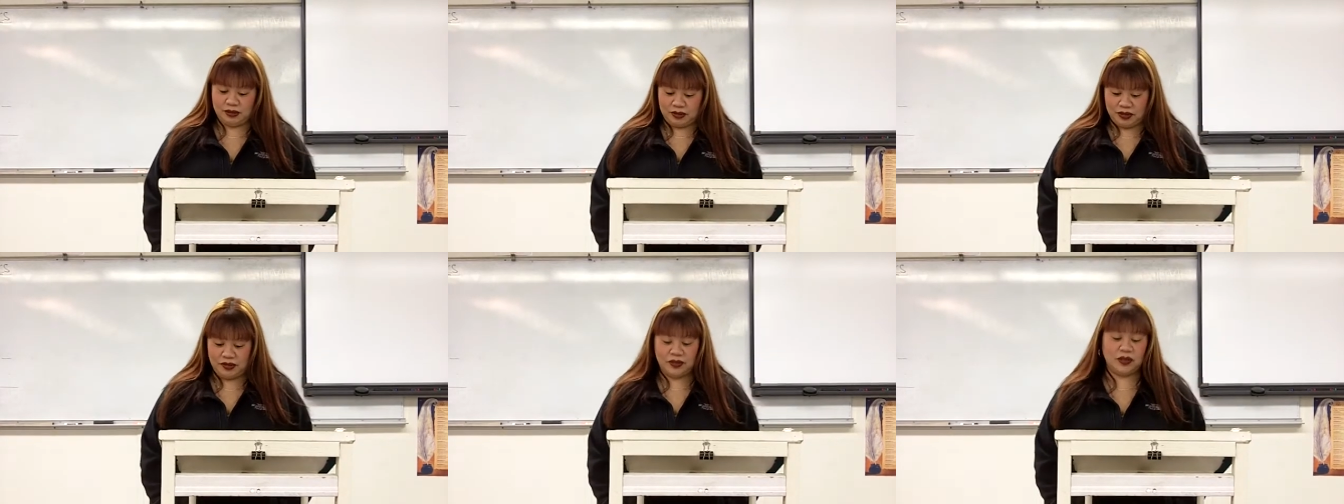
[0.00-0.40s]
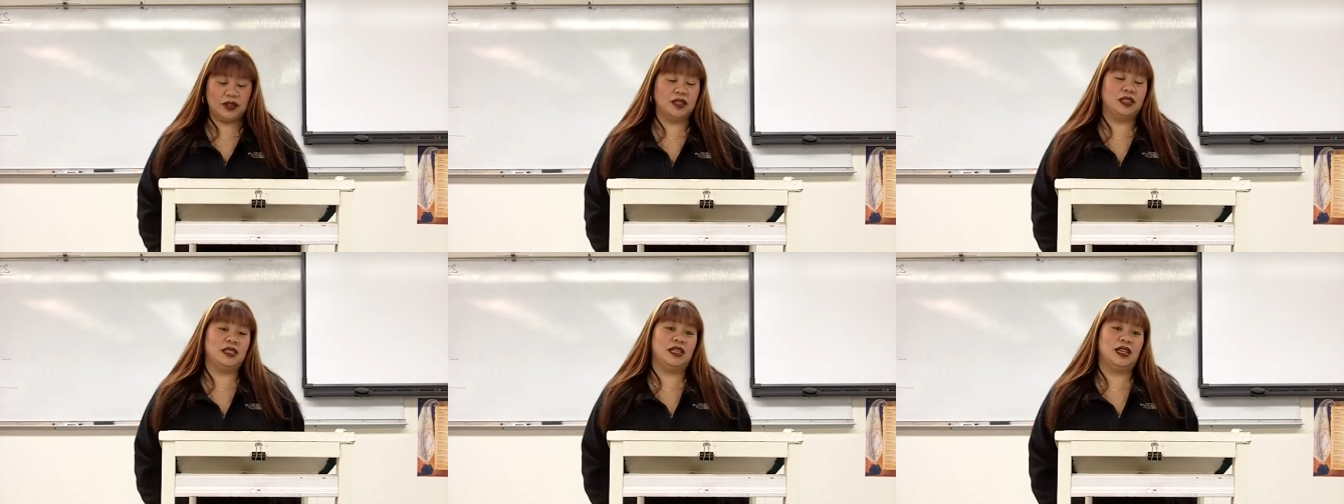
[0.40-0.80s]
before the
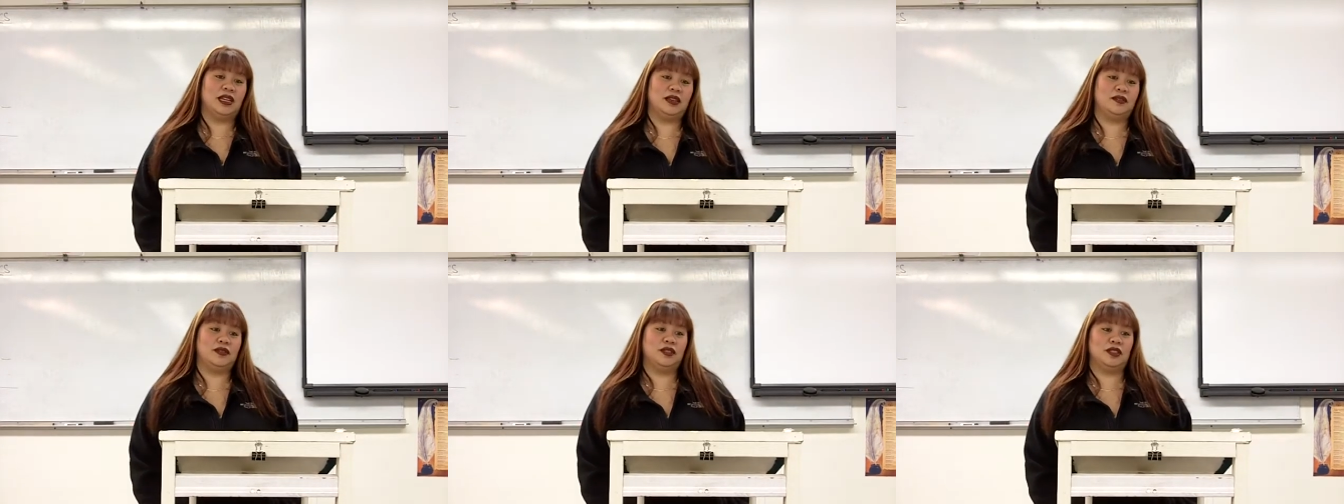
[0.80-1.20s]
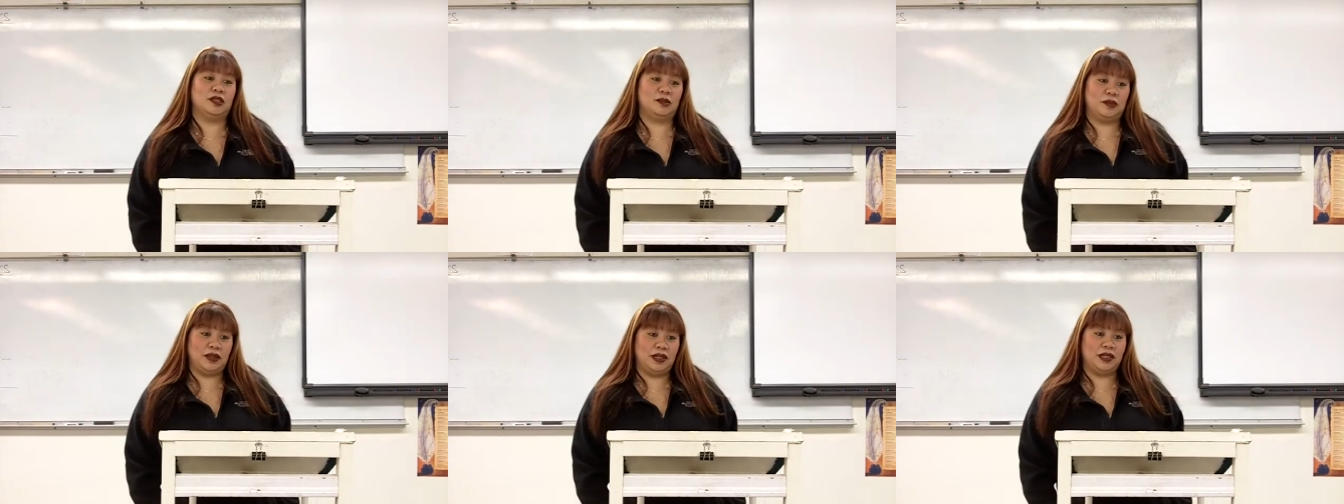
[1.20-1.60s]
day of your
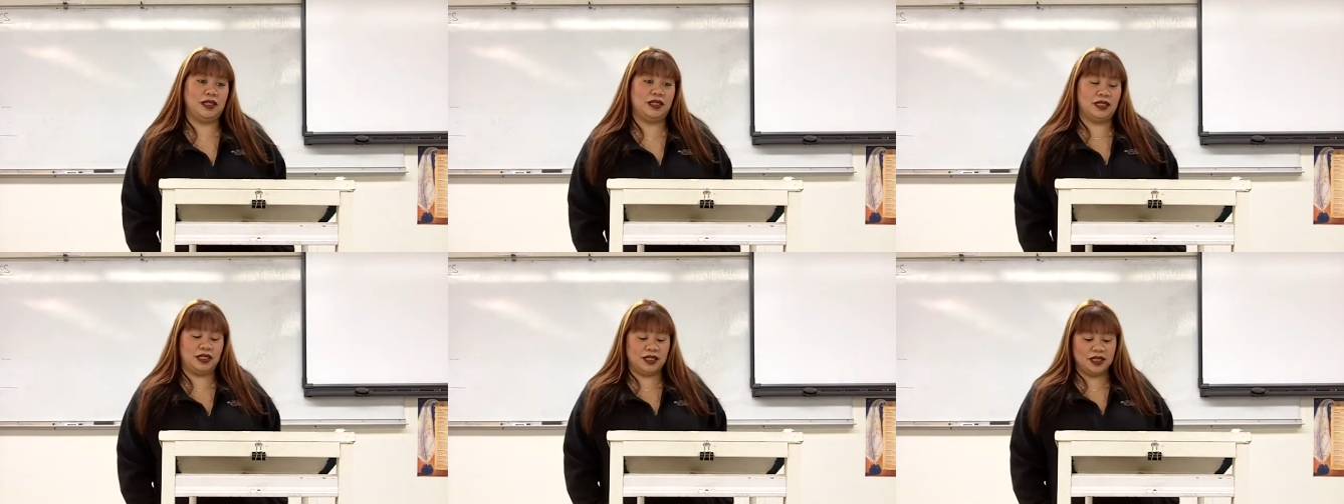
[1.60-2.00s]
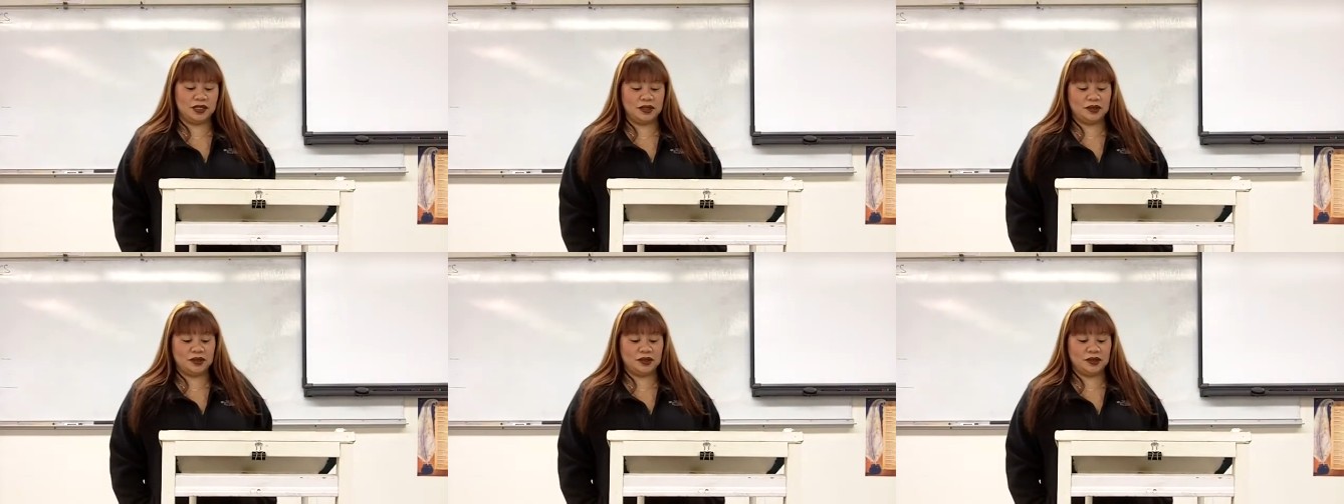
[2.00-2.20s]
speech.